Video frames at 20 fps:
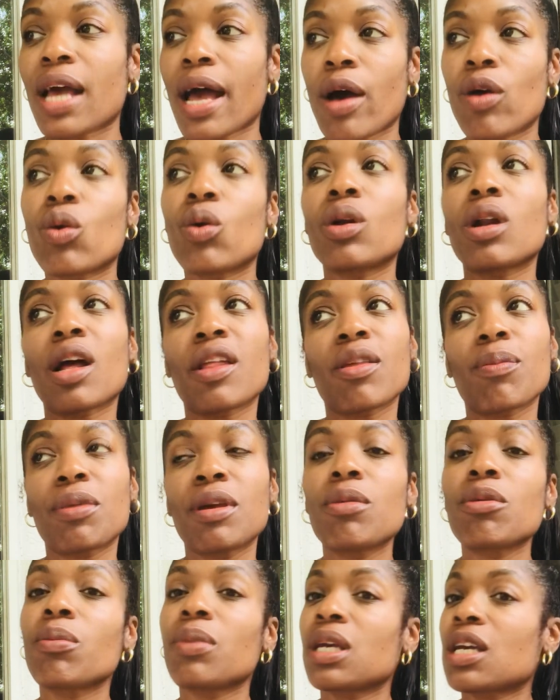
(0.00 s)
out on other
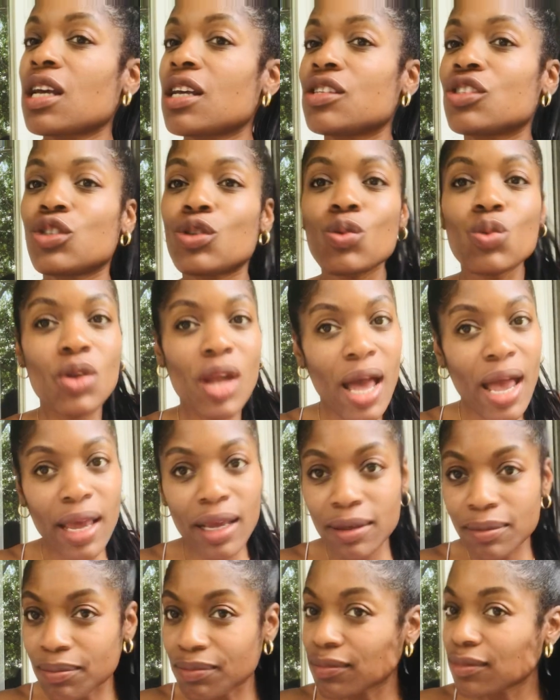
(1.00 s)
people because you're not